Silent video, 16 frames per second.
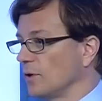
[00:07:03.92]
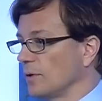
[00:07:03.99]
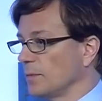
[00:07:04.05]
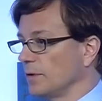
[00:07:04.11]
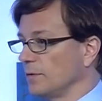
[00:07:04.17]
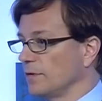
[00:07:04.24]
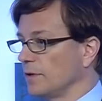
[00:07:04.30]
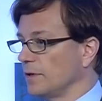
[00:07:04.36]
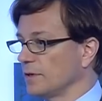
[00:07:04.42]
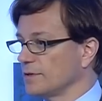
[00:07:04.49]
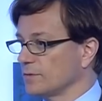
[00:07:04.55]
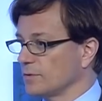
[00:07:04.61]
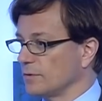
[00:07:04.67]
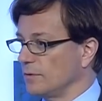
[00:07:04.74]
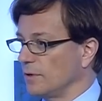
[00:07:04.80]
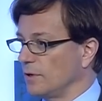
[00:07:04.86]
I mean,
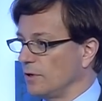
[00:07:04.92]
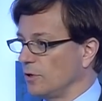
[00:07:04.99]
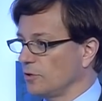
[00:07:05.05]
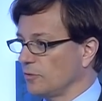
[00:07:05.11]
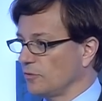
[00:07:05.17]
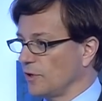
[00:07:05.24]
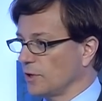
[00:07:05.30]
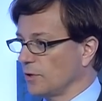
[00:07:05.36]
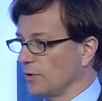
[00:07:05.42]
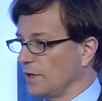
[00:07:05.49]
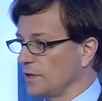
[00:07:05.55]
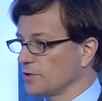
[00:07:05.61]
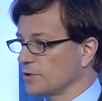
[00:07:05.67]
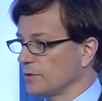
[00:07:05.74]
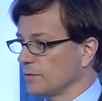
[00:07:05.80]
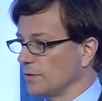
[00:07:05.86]
there's a lot of
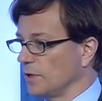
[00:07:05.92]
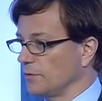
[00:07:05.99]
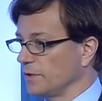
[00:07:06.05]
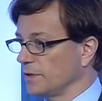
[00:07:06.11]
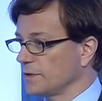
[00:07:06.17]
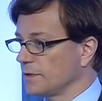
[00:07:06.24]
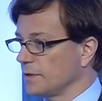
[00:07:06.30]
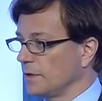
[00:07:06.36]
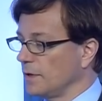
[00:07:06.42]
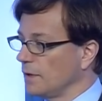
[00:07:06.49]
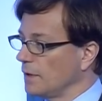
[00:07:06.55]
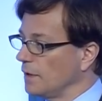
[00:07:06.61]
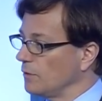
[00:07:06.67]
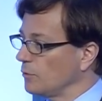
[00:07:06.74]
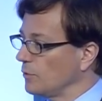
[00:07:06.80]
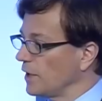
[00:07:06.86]
regulation around it.
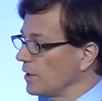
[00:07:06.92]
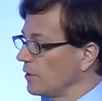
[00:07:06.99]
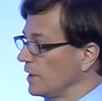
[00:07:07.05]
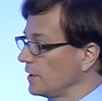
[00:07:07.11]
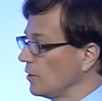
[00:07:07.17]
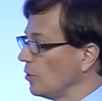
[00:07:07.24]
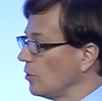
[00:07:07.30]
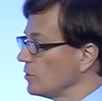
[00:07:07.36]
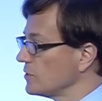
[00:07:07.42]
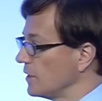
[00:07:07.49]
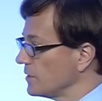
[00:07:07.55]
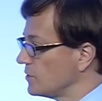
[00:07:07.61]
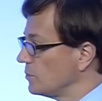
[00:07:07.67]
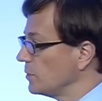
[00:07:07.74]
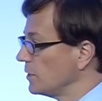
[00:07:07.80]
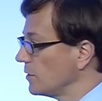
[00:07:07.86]
And the regulator also has
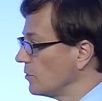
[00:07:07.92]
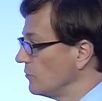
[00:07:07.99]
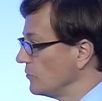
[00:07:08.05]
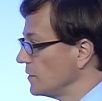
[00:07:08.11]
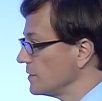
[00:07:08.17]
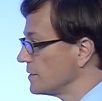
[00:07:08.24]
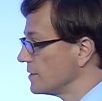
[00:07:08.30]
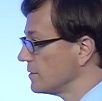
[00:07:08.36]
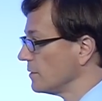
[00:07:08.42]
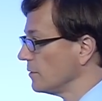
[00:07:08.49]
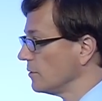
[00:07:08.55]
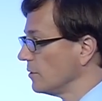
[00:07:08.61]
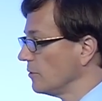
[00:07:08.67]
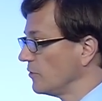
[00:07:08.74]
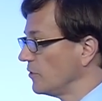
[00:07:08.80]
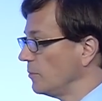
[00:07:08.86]
to be convinced
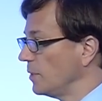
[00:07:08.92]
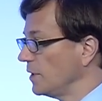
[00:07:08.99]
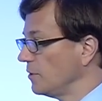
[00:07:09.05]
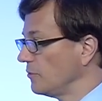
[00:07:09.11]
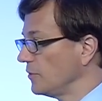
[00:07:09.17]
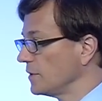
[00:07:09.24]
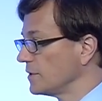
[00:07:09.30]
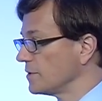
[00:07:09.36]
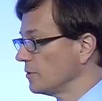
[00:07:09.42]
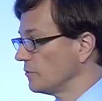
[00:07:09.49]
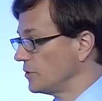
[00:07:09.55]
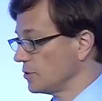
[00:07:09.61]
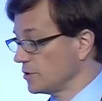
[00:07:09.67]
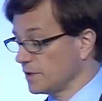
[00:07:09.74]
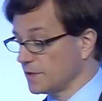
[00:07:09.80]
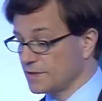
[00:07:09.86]
of the benefits of
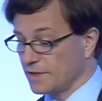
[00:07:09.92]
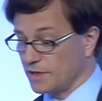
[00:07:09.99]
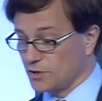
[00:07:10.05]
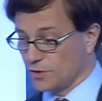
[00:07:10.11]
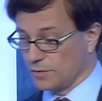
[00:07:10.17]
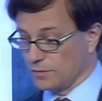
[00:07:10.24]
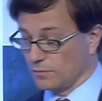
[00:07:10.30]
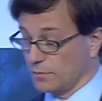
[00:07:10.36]
digitization.